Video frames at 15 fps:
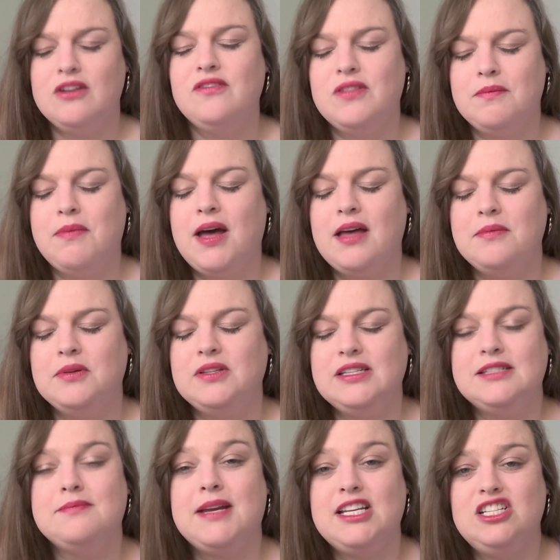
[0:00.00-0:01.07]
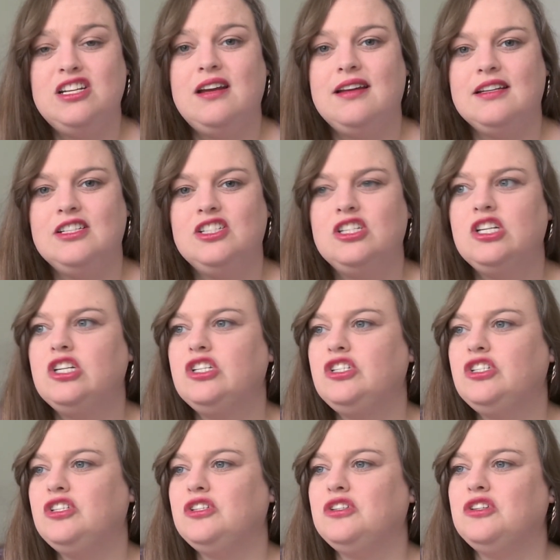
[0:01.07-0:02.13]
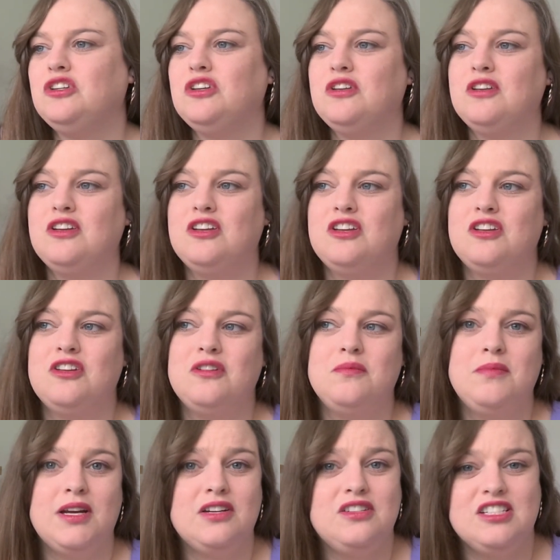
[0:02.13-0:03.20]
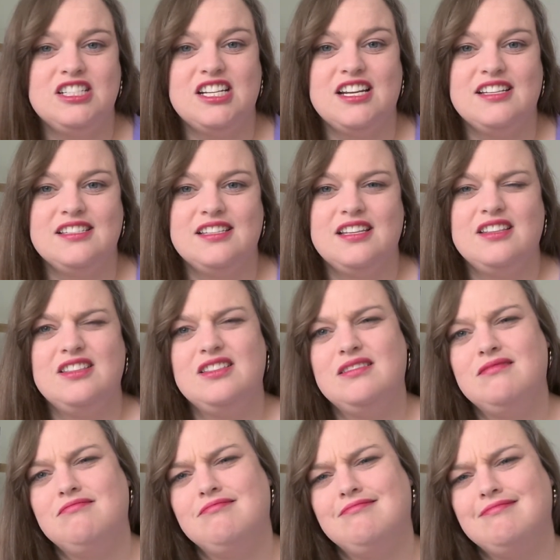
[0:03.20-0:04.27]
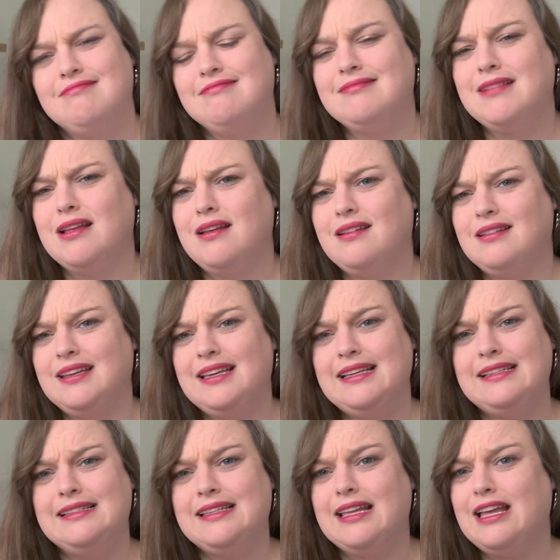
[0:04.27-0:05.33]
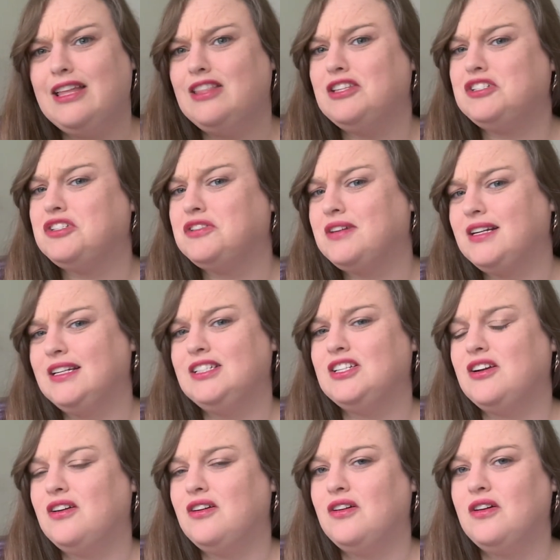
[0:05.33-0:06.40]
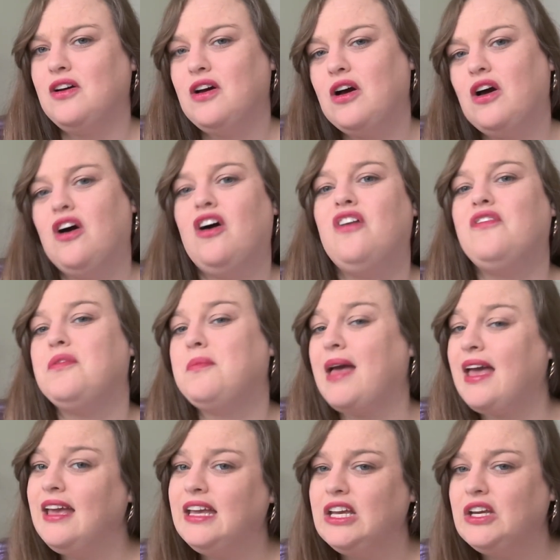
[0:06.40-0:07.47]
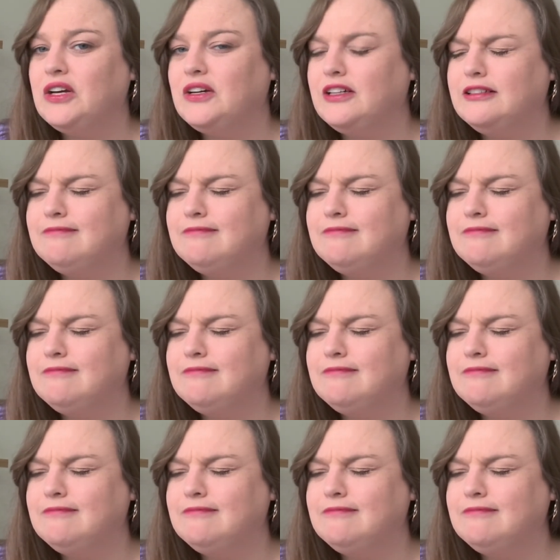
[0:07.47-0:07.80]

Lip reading: Bible is my judge, to Belteshazzar. Oh, he's the treasure of a pagan god.